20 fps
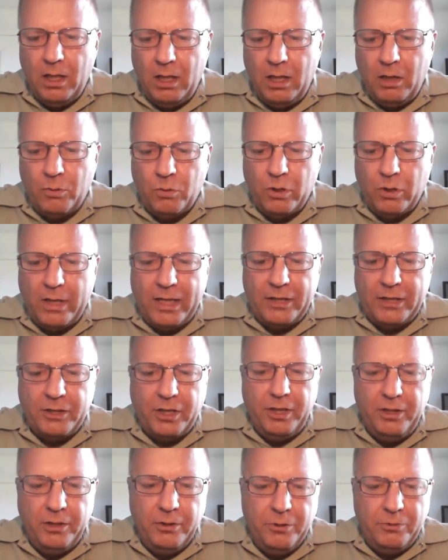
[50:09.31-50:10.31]
Uh, we're
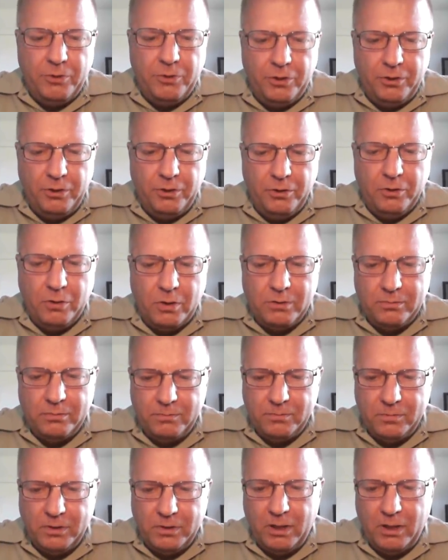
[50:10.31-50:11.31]
asking you to
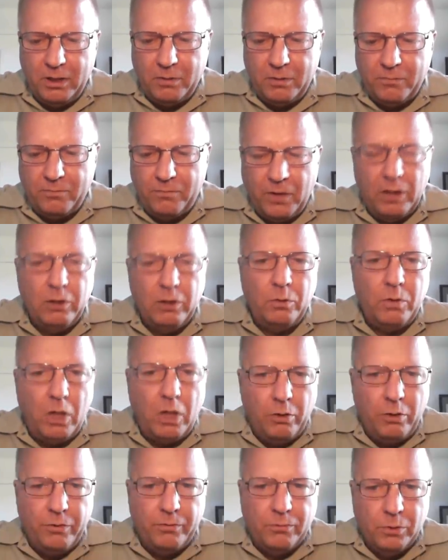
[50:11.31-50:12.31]
uh, follow
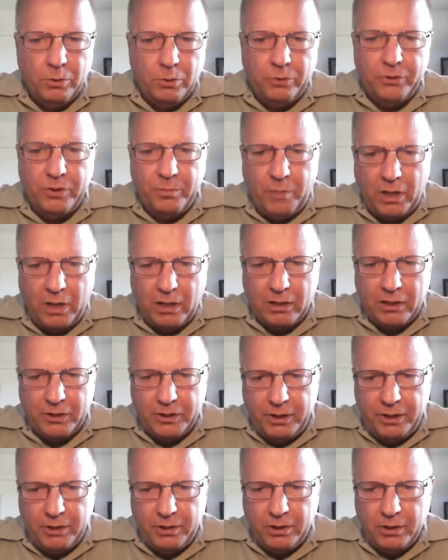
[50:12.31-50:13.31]
all the rules and
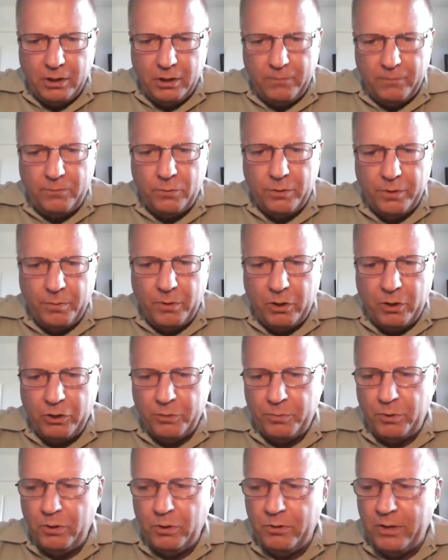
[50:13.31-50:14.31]
policies uh, for the
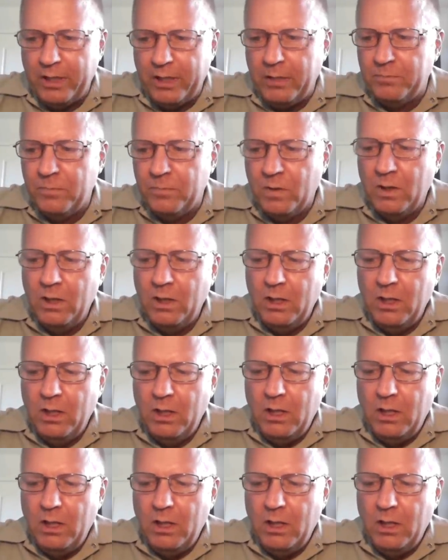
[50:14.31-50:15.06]
MARS program.